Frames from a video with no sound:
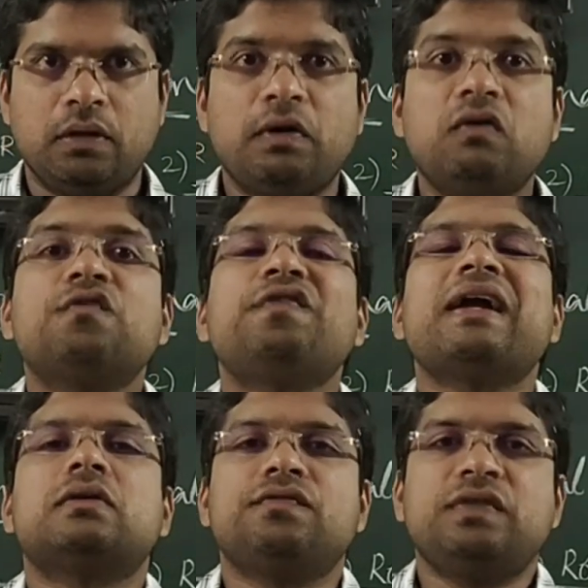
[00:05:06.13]
Power
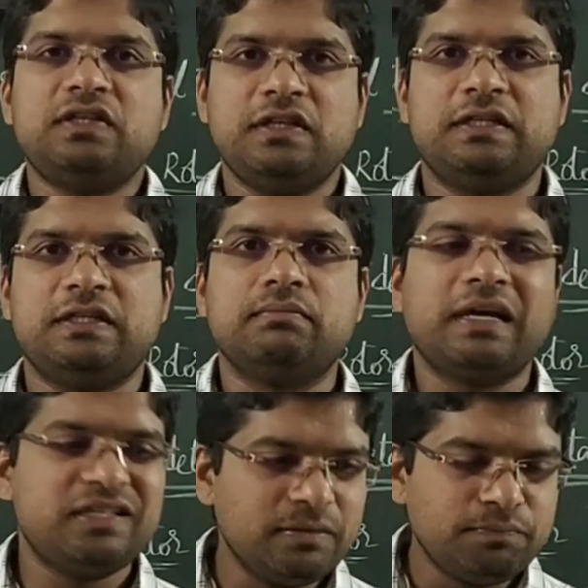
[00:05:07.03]
factor of the system by
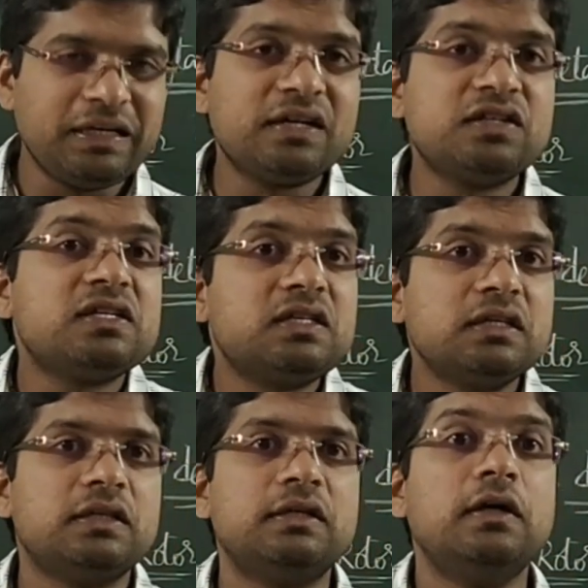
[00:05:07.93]
simply
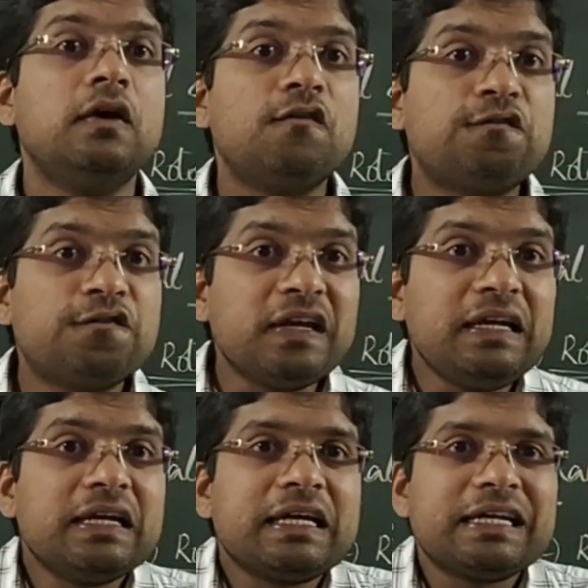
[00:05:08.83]
adjusting the
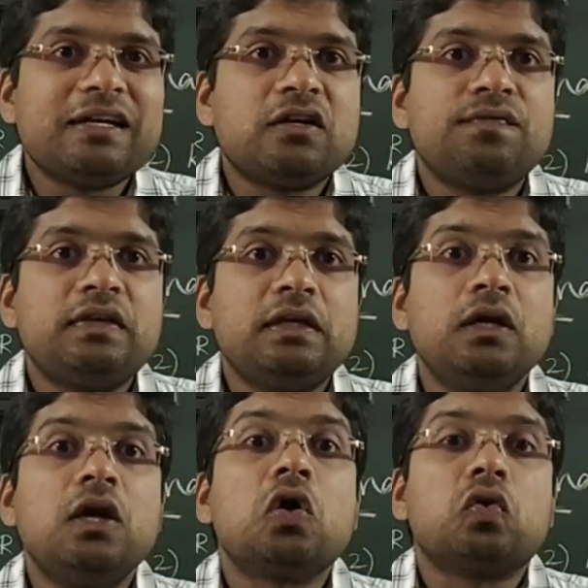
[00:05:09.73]
field current of
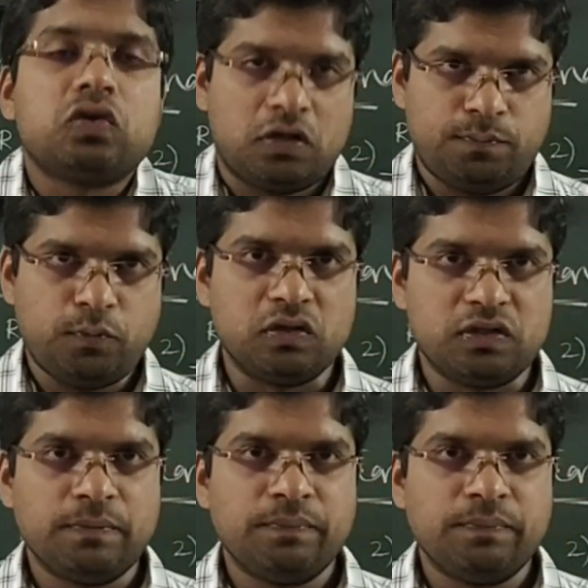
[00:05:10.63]
the rotor poles,